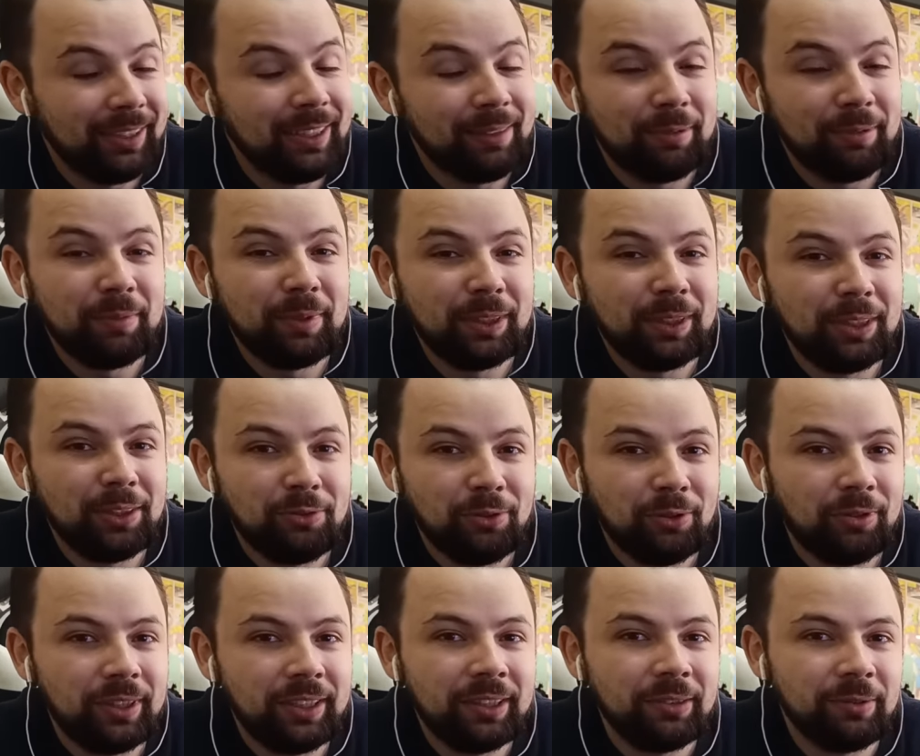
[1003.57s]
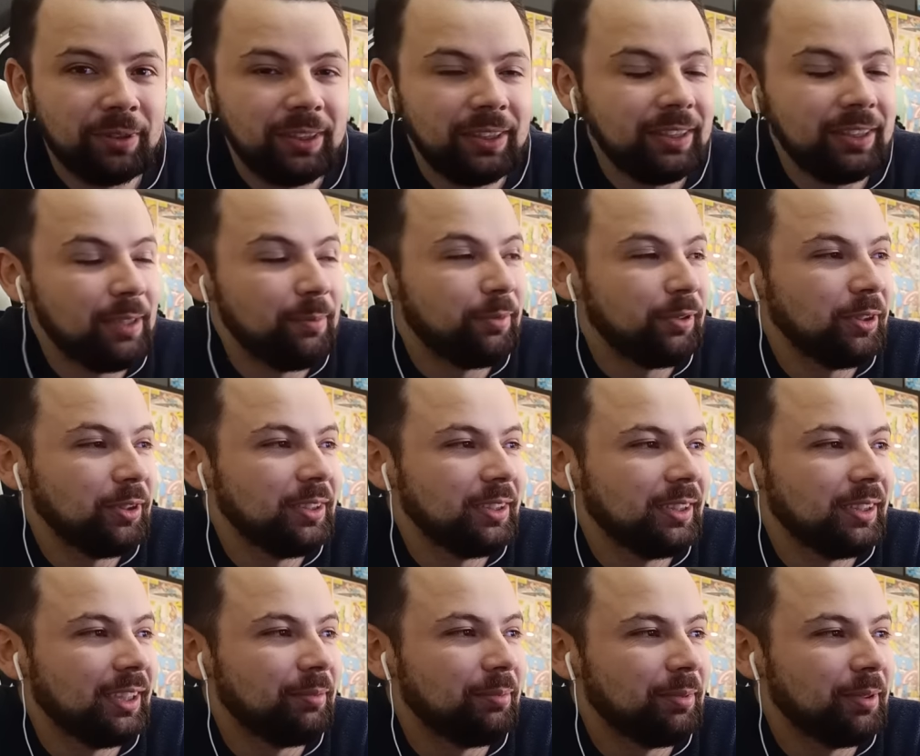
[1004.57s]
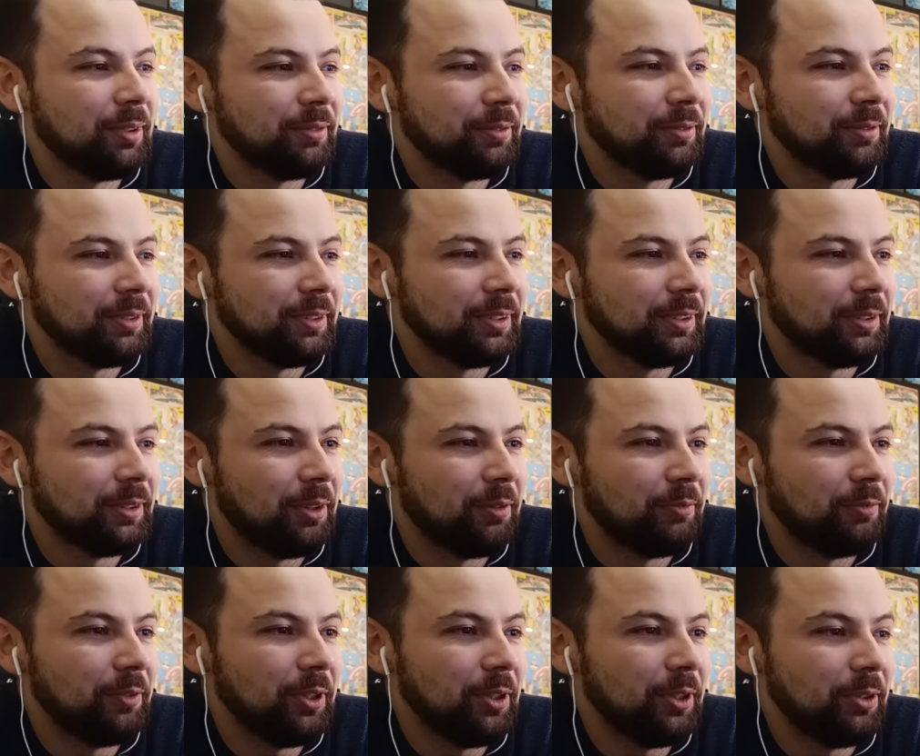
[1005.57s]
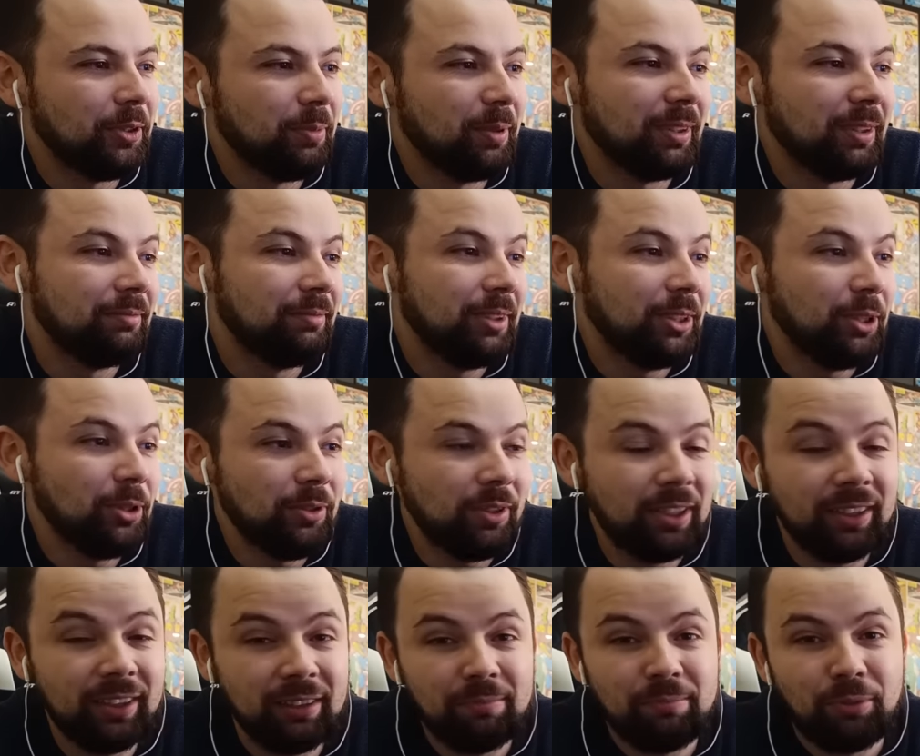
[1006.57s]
I'm a bit ignorant when it comes to this type of videos, but on the other end,